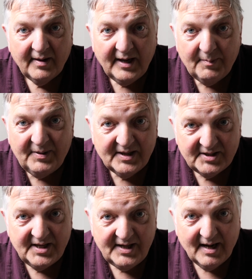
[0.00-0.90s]

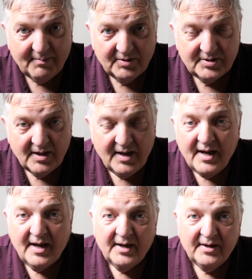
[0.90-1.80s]
APS-C cameras.
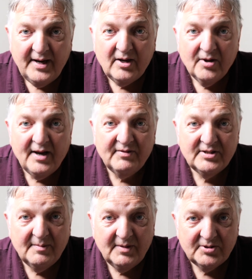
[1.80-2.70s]
Nikon have a
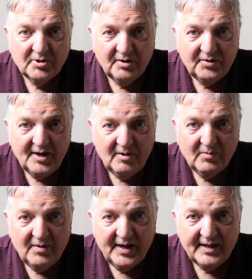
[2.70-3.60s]
similar sort of thing
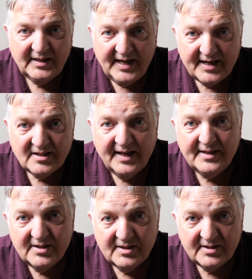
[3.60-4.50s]
with their DX
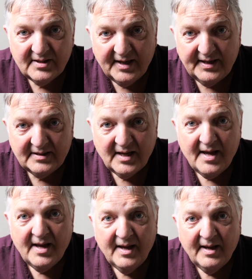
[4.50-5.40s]
lenses and it,
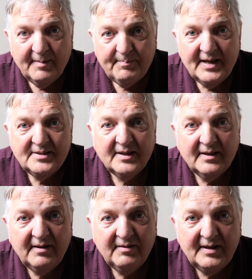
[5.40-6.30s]
it
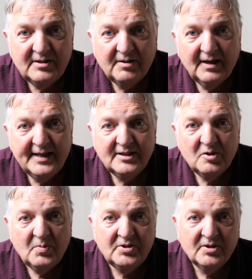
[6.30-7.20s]
basically these are the
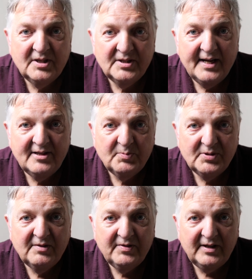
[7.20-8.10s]
lenses which are designed
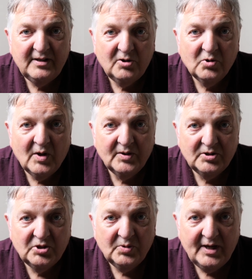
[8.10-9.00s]
specifically to go on
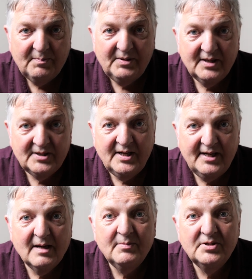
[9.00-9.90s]
to APS-C
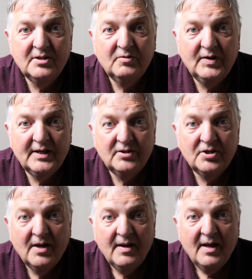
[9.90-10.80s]
cameras in the
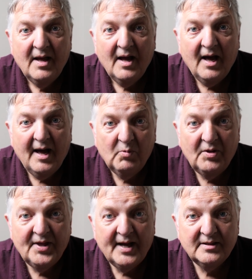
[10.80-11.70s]
range uh,
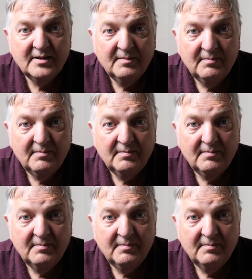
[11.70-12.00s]
with that